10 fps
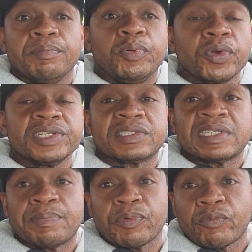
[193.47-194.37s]
putting
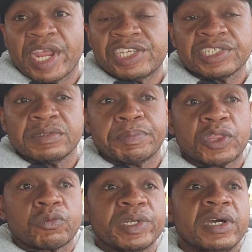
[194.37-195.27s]
separation
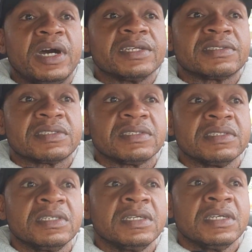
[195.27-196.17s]
between us
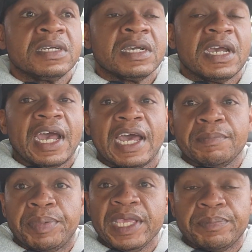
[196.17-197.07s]

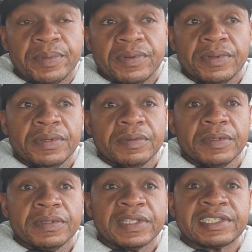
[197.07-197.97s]
and people.
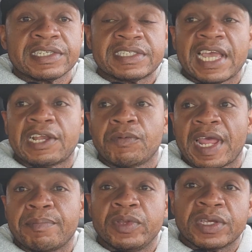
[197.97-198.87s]
That's exactly
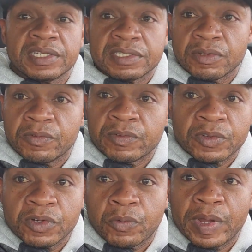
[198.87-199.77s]
what happened. Look at this.
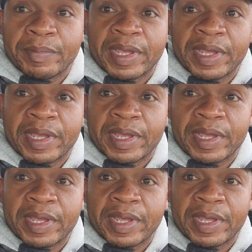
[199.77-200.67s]
Look where I'm at, dude. This
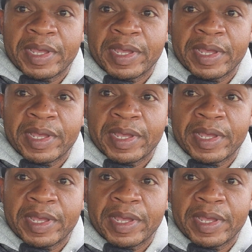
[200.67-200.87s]
is beautiful